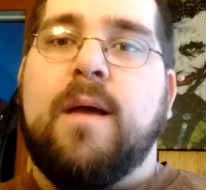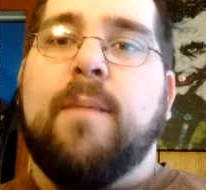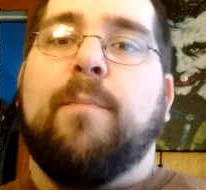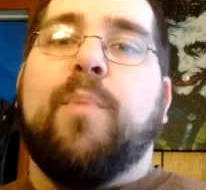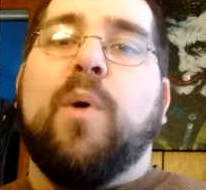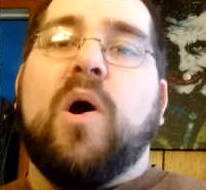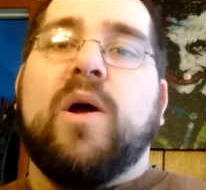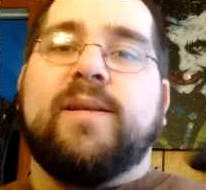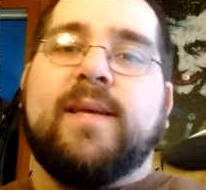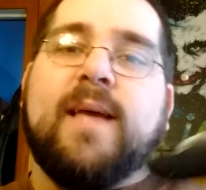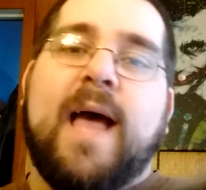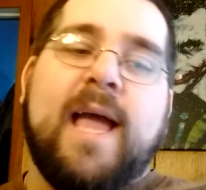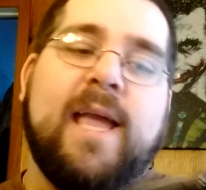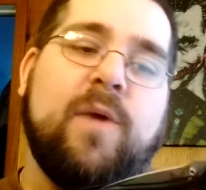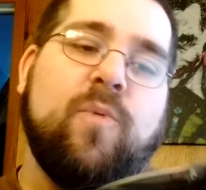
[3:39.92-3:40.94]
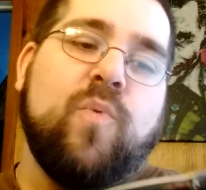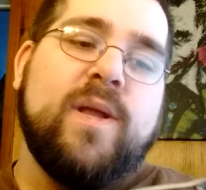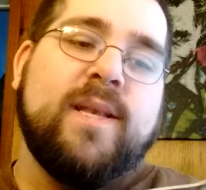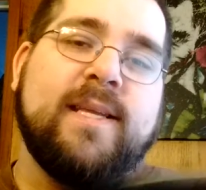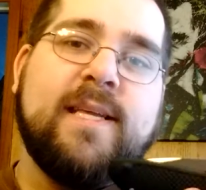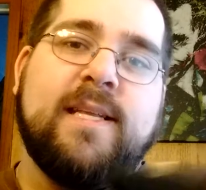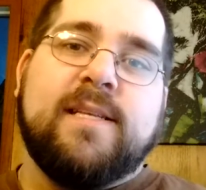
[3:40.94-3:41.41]
But I
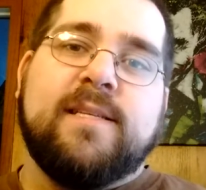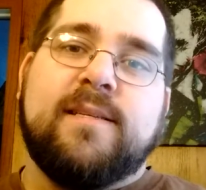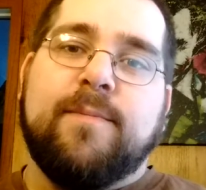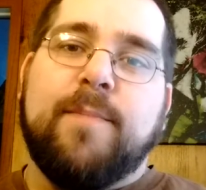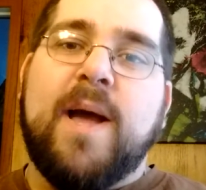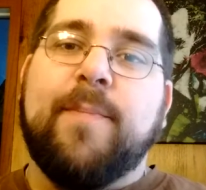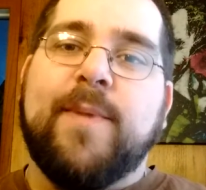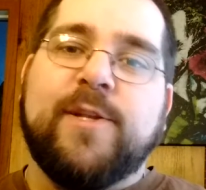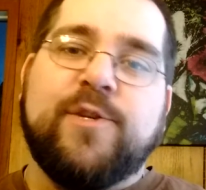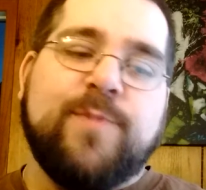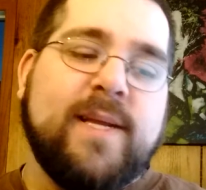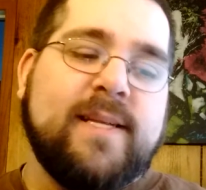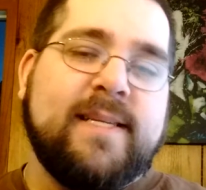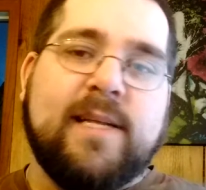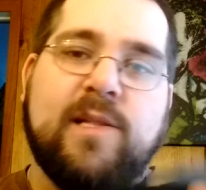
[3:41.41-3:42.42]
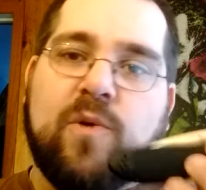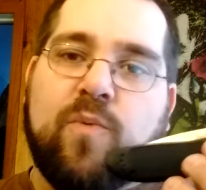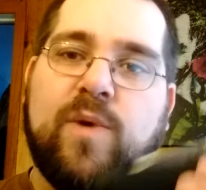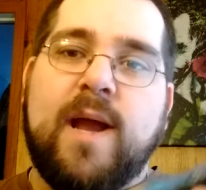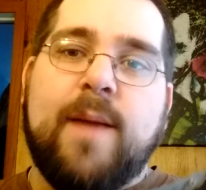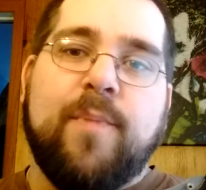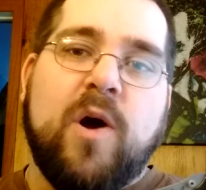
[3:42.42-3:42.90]
went into my Benchmade dealer
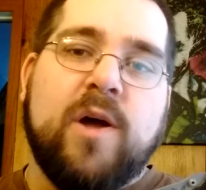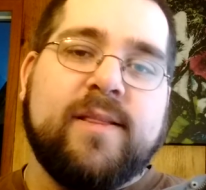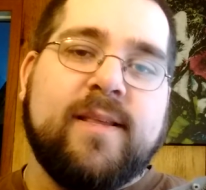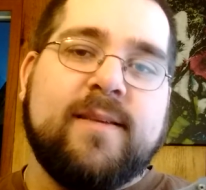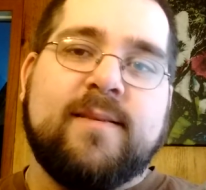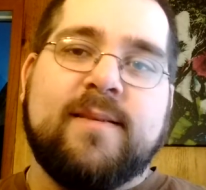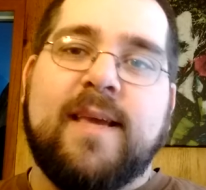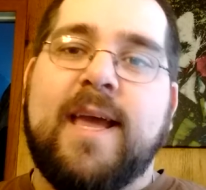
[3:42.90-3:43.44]
when I bought this,